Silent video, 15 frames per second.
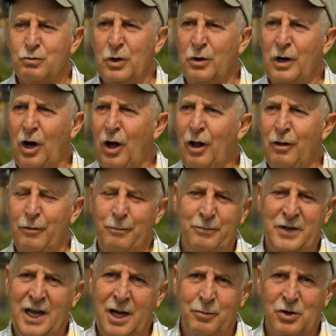We're all
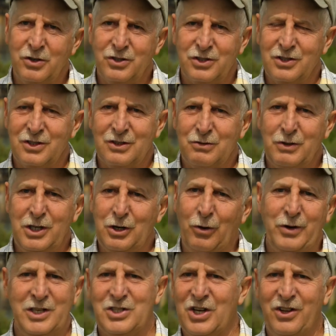neighbors. We
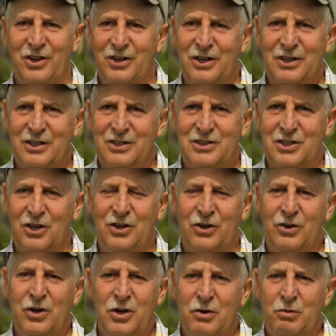know each other.
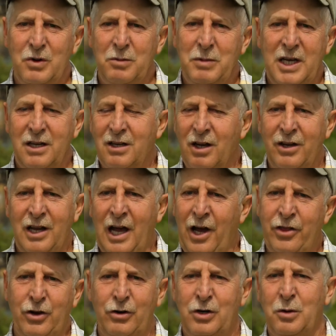So we meet on
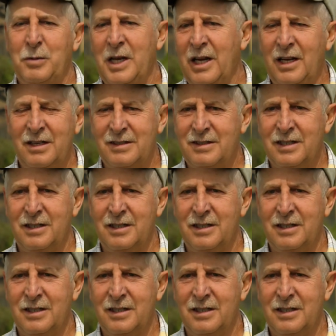other committees,